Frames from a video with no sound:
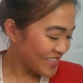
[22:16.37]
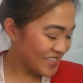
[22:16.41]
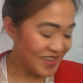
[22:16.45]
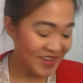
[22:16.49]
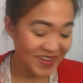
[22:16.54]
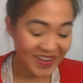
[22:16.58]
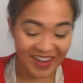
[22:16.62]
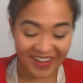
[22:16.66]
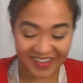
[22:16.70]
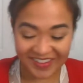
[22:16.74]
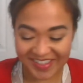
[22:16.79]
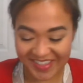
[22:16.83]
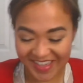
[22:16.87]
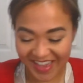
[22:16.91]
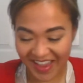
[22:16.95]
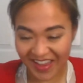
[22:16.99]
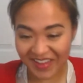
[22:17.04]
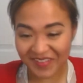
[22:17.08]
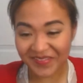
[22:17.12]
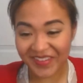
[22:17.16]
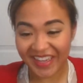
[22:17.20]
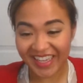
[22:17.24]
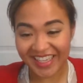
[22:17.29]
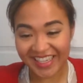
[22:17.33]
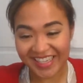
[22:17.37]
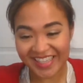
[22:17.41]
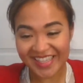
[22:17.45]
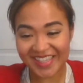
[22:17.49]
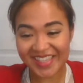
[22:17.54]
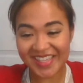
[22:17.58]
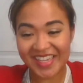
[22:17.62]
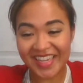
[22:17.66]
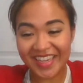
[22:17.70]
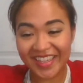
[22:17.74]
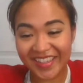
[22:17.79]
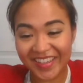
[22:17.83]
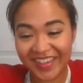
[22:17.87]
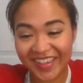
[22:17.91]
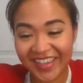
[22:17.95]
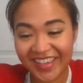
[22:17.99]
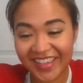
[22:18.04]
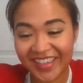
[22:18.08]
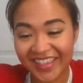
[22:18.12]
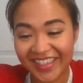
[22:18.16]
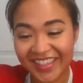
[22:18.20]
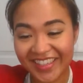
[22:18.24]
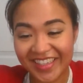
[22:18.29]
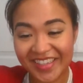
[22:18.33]
So I'll take my
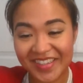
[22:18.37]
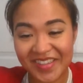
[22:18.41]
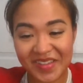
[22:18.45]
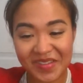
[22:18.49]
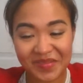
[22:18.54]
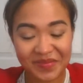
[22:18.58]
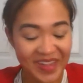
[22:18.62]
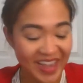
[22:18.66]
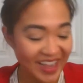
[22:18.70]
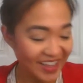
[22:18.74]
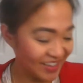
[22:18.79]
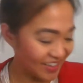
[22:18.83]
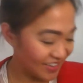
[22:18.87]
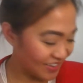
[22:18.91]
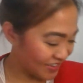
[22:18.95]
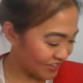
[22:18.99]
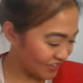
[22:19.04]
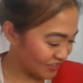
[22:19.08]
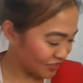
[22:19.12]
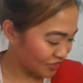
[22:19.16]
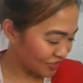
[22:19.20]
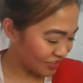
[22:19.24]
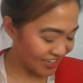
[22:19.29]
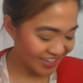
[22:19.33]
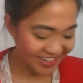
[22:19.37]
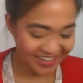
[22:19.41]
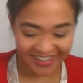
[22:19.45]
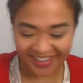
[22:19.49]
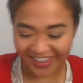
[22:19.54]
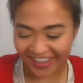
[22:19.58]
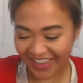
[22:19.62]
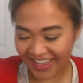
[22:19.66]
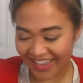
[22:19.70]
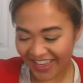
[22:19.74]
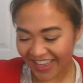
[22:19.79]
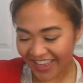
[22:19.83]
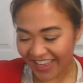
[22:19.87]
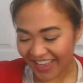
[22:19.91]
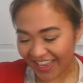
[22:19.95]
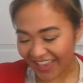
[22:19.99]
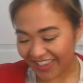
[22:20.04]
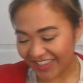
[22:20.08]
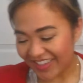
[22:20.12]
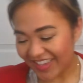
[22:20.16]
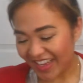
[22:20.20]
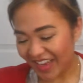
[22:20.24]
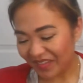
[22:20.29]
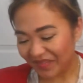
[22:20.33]
concealer. This is my little trick.
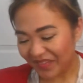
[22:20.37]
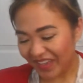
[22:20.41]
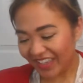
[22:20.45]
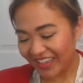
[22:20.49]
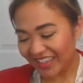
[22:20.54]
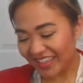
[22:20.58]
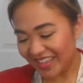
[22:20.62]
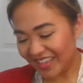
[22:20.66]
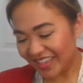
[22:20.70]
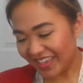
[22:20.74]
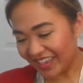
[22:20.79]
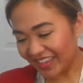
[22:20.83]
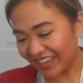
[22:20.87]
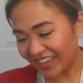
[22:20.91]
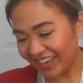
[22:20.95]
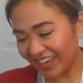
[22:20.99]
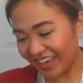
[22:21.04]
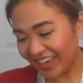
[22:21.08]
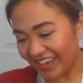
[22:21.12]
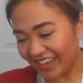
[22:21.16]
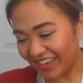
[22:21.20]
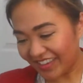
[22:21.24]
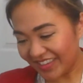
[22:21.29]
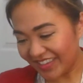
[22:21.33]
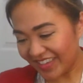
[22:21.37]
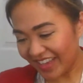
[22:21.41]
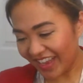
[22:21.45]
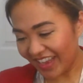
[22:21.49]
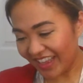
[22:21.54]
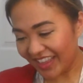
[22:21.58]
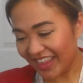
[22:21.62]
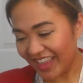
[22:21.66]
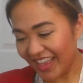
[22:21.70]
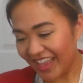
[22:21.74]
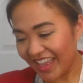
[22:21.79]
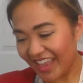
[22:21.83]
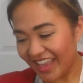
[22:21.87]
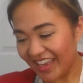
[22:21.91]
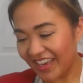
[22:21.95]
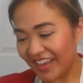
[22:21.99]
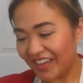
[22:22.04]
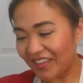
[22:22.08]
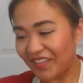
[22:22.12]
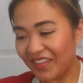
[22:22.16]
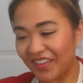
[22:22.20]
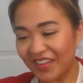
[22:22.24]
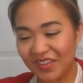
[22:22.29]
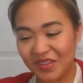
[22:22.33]
I'll take my concealer and I'll take the end
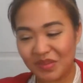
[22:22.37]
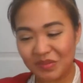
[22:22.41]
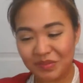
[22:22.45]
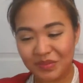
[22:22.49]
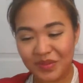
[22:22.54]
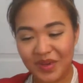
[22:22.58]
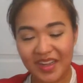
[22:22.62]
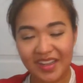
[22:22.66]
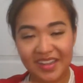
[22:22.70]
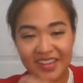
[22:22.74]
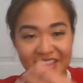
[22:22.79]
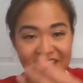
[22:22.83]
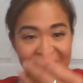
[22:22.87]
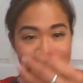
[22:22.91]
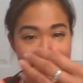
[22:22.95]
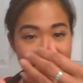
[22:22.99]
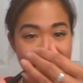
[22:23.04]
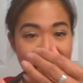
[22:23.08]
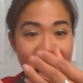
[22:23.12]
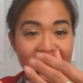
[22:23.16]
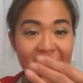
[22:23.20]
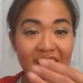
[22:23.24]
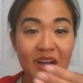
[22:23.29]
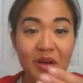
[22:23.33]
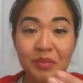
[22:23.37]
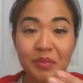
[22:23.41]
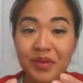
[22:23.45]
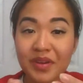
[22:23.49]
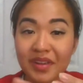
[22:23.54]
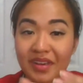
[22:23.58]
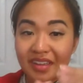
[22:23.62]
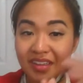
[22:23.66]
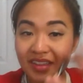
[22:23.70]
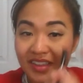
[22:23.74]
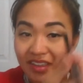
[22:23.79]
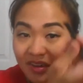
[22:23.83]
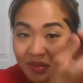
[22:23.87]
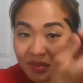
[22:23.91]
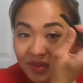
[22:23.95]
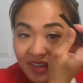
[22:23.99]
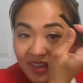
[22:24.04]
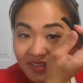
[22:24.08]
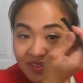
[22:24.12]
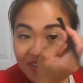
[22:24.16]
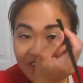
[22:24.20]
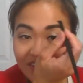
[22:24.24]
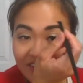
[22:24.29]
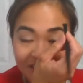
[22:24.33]
of this brush and I'll put a little
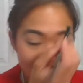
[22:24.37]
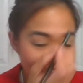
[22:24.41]
bit of